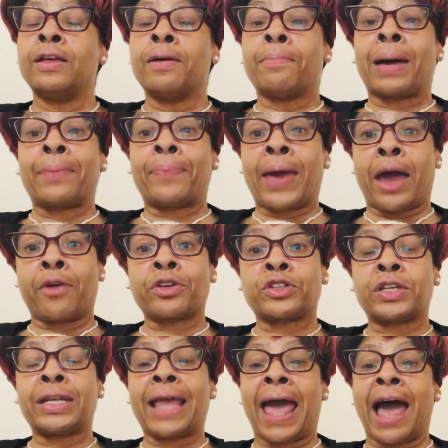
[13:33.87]
my parents
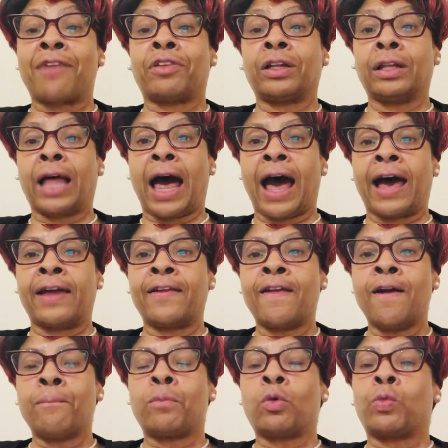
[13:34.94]
didn't have a lot,
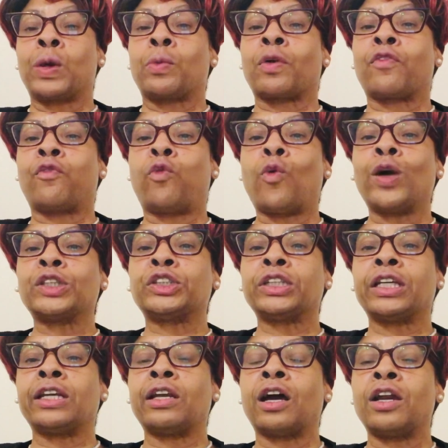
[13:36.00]
but we were
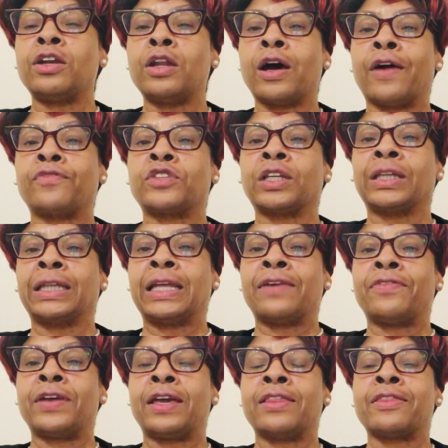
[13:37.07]
fortunate enough to
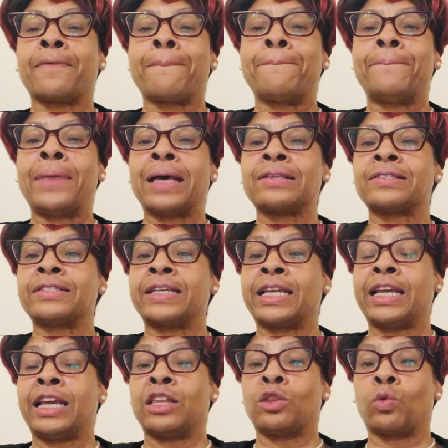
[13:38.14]
live in the best
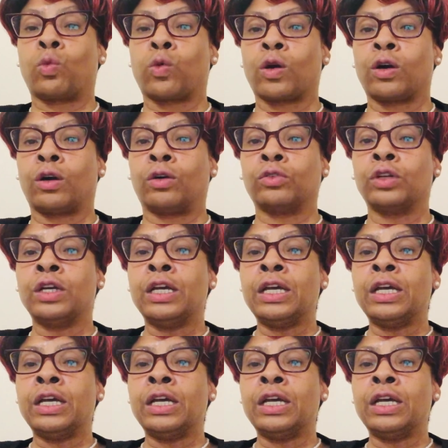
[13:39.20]
city in the world.